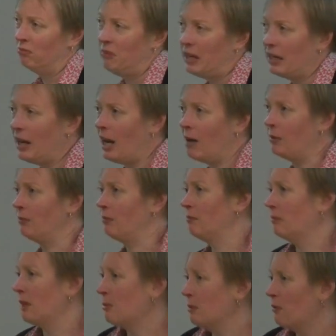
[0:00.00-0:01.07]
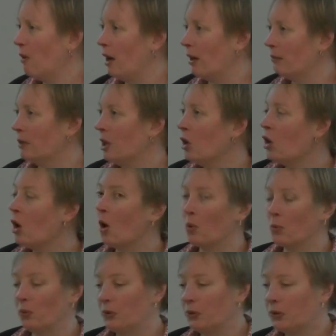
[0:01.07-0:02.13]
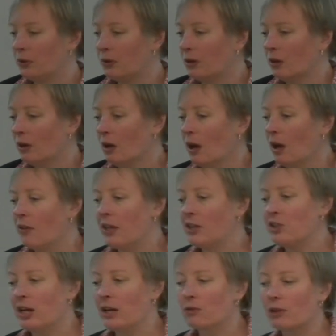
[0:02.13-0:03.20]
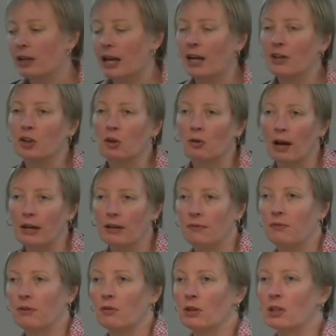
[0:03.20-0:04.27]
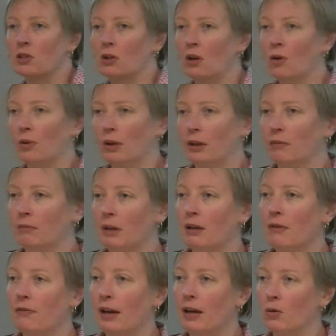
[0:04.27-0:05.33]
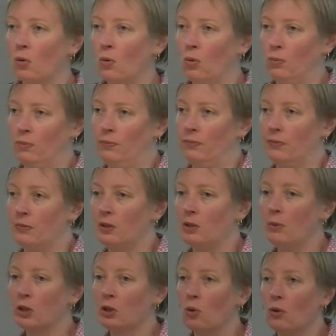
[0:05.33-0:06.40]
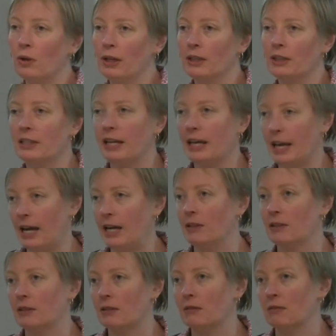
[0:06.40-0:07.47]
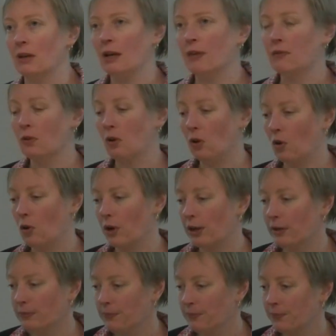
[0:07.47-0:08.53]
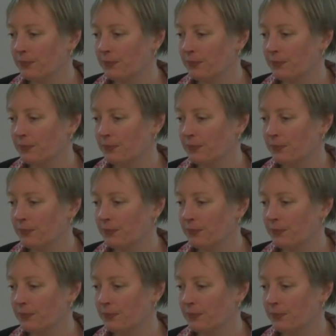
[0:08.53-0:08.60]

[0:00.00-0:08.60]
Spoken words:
made of carbon, they'll be fine. No. They generally are degraded very slowly, if at all. So we're talking decades, if not longer.